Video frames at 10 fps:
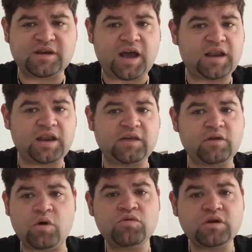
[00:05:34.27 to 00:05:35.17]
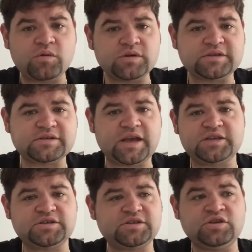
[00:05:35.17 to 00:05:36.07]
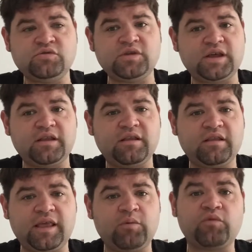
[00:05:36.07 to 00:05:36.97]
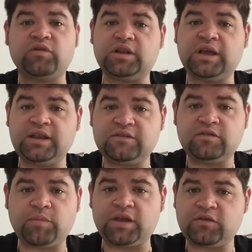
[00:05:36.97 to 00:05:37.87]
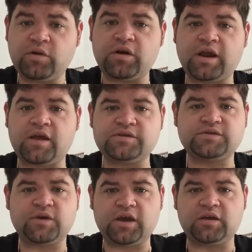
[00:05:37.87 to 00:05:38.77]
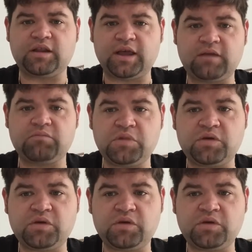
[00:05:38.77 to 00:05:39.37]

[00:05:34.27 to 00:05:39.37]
Like I didn't even own the quizzes. I just knew that they were related to my Twitter account, so I could like